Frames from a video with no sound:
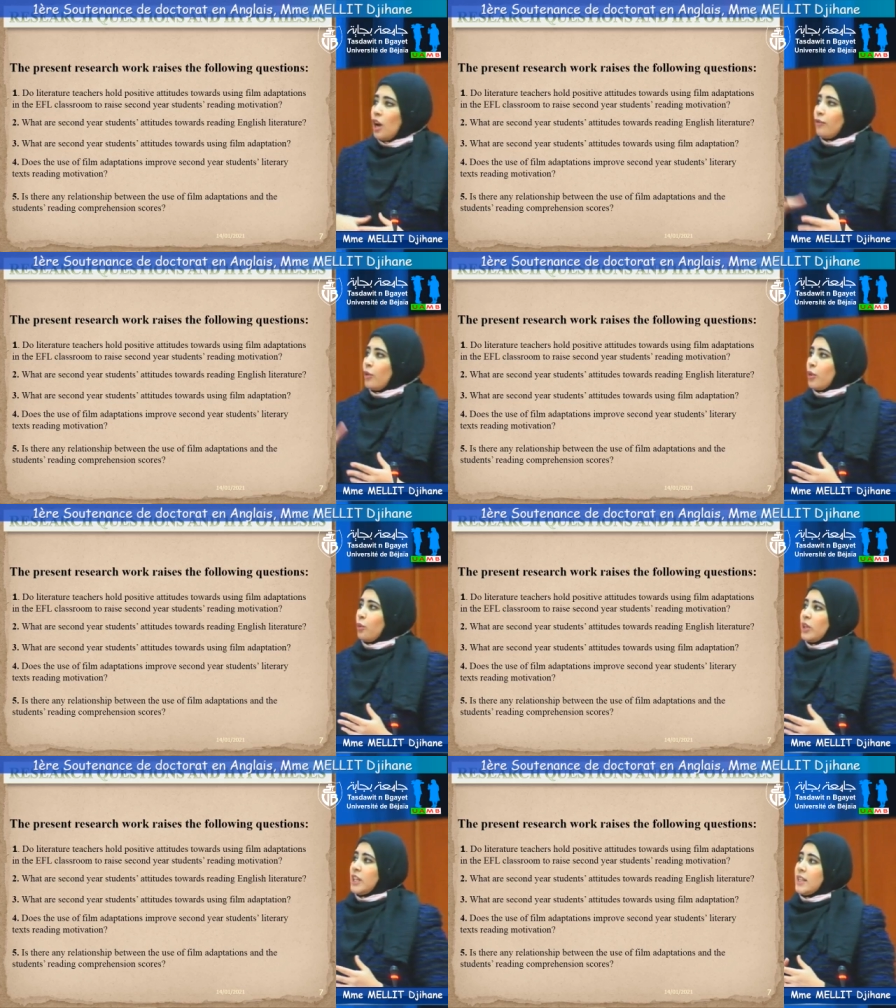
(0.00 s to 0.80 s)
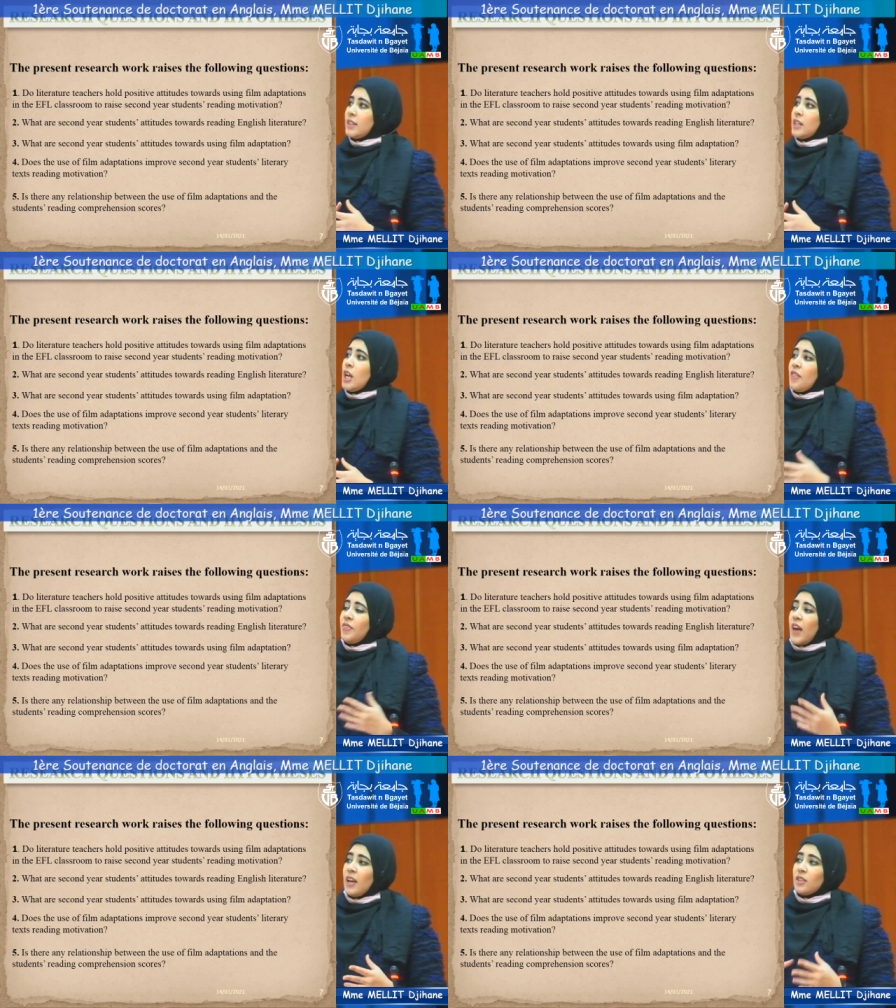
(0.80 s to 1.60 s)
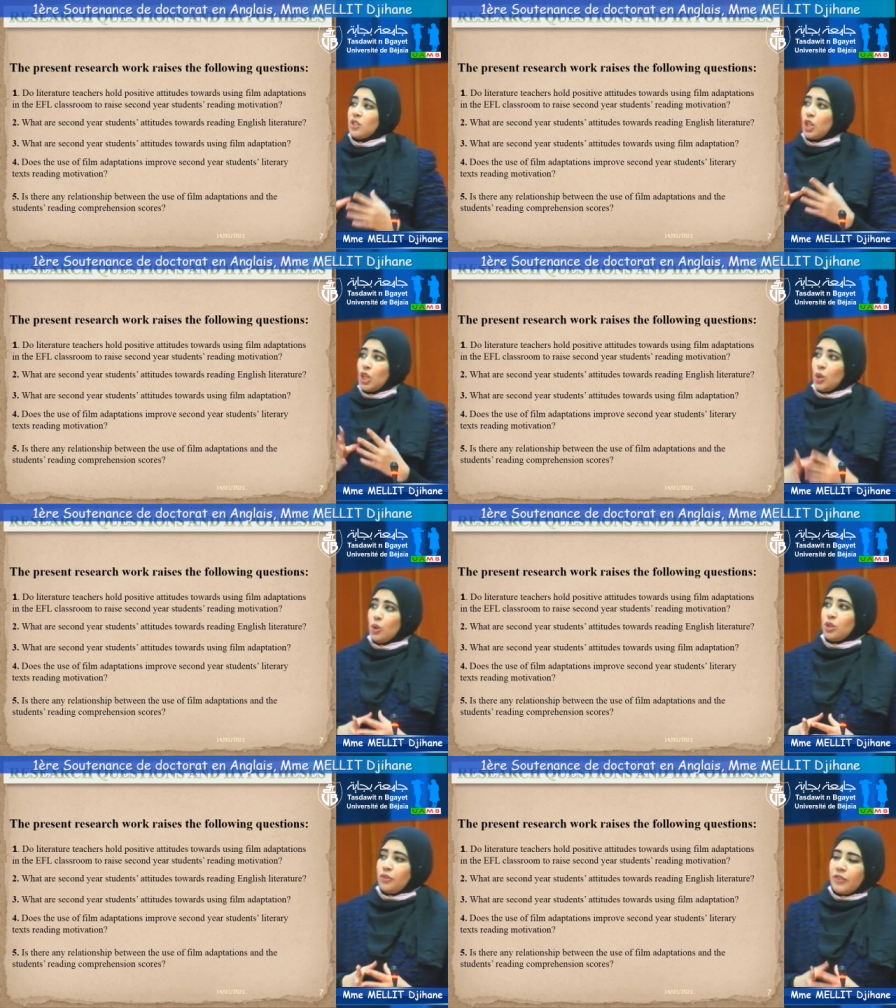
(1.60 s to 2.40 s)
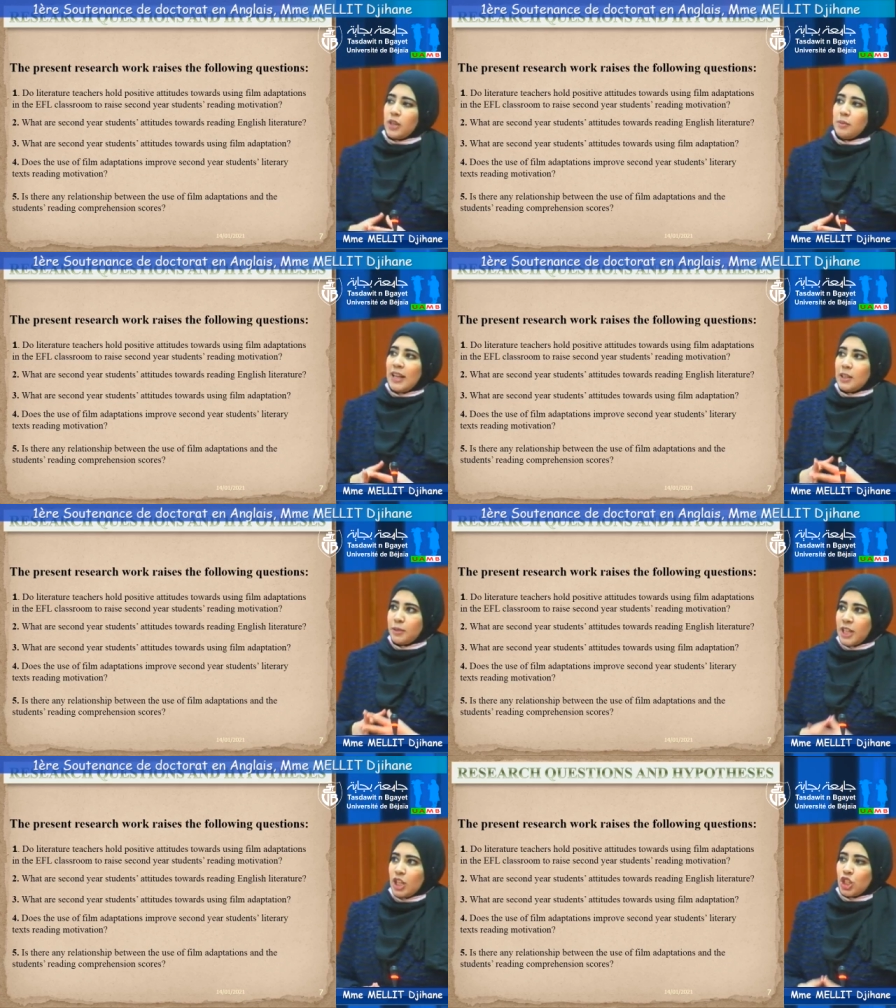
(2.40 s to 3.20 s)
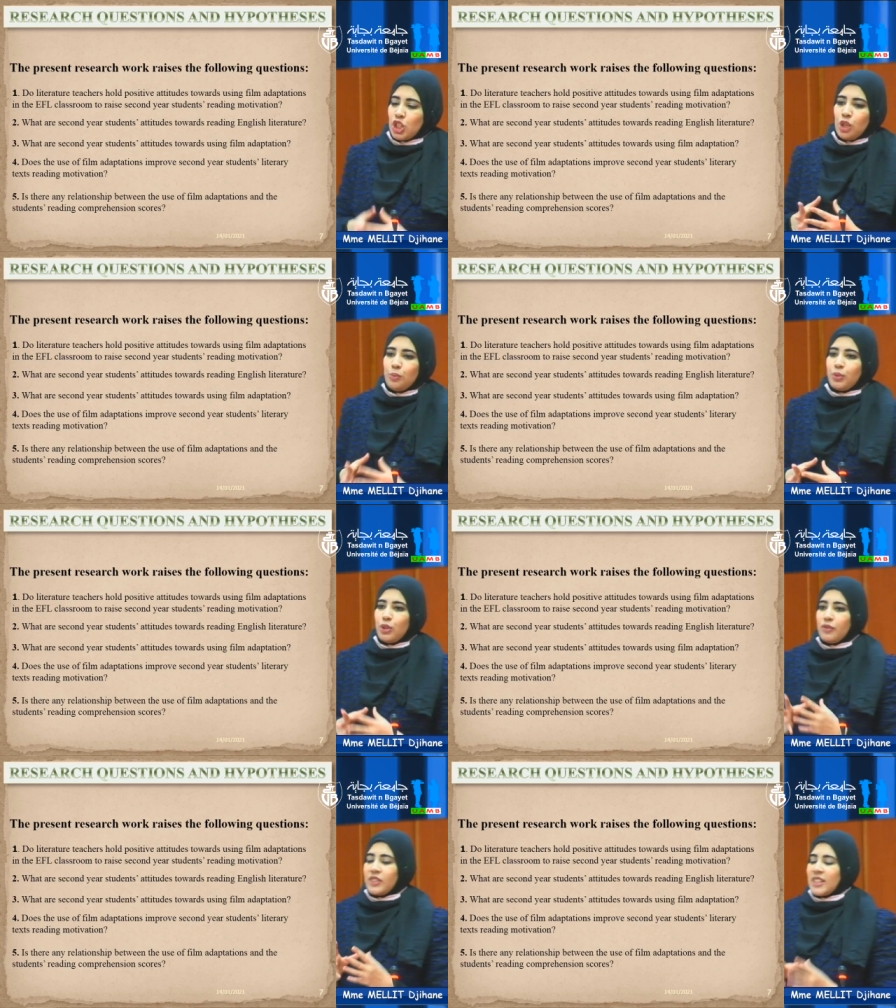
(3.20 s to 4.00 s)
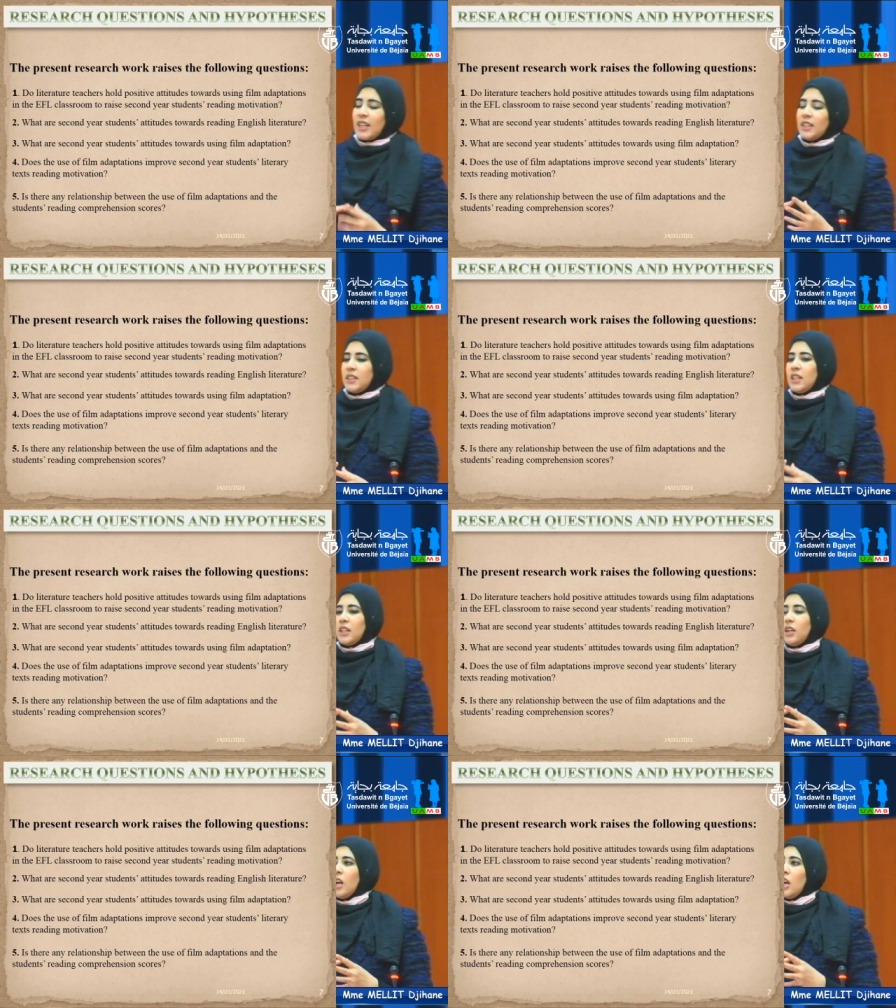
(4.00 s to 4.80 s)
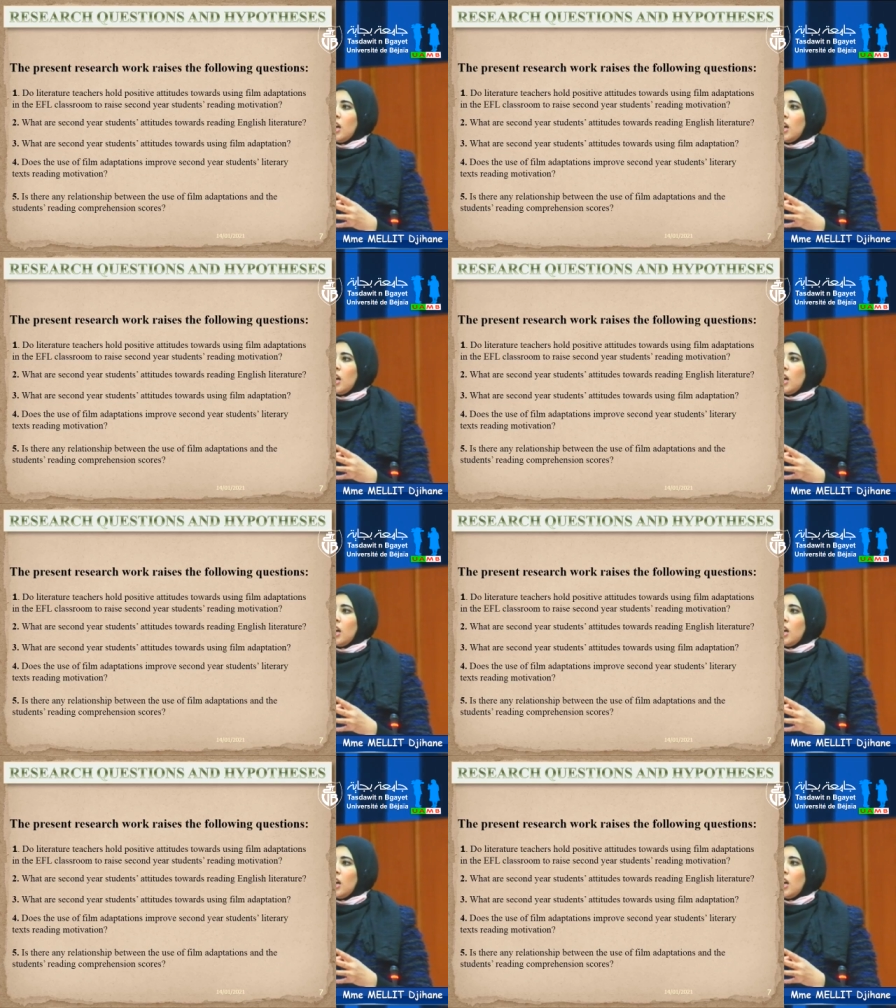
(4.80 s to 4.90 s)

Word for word: A fourth one is, does the use of film adaptation improve second-year